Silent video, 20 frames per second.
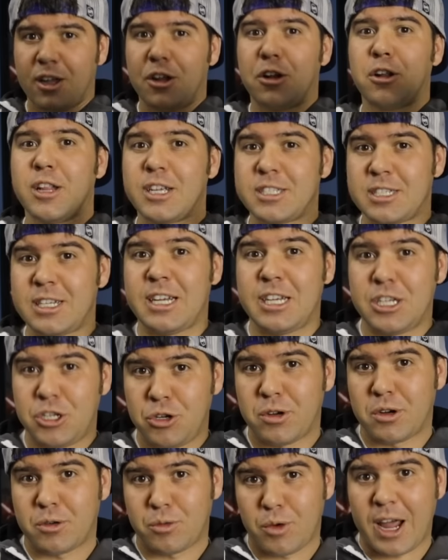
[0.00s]
you're listening
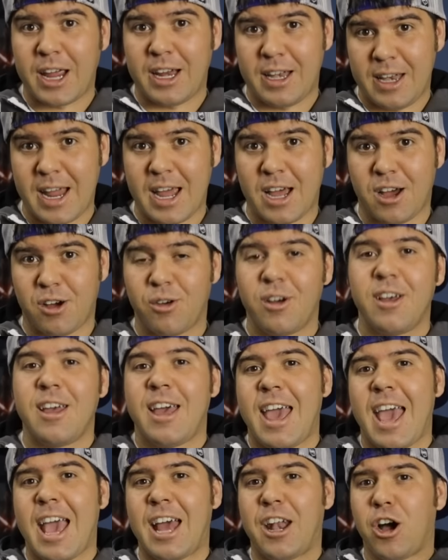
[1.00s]
to it right now.
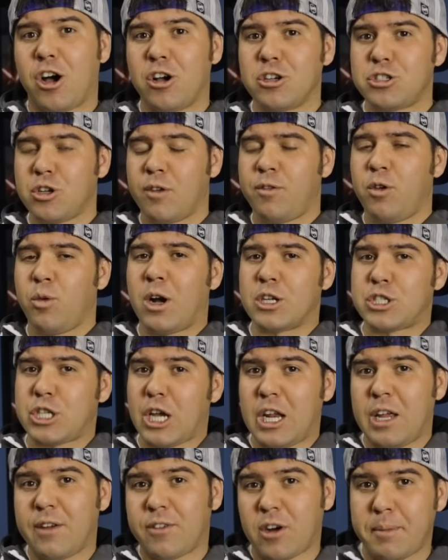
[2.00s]
And also, if you watch
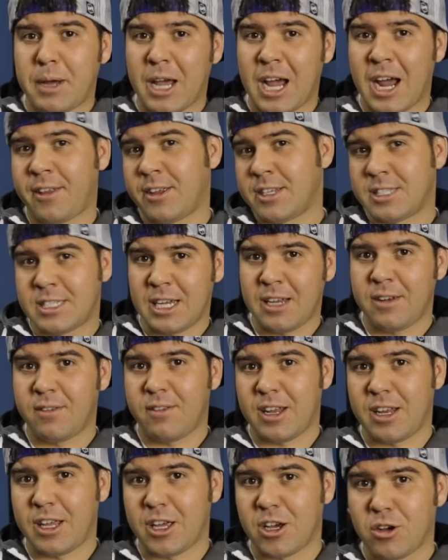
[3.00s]
any of our behind the scene
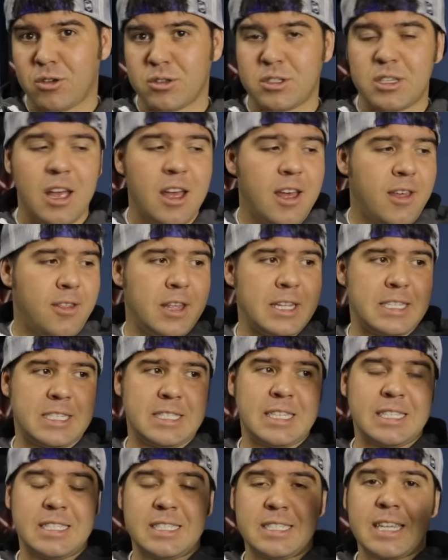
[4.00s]
videos, this
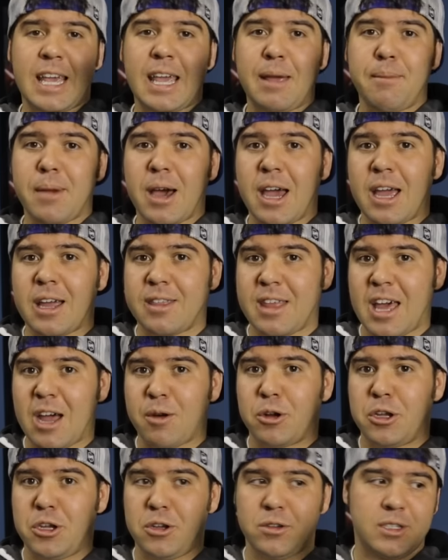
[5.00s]
is the same mic
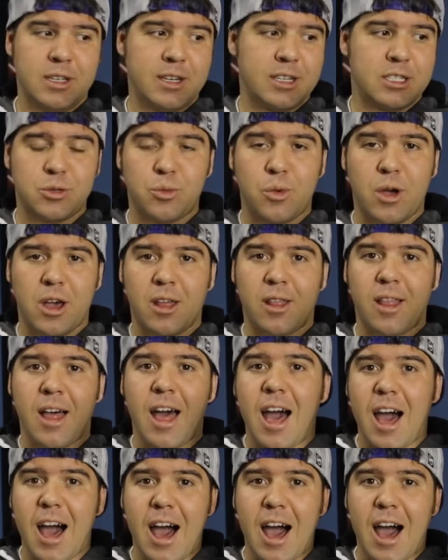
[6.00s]
that we're using as well.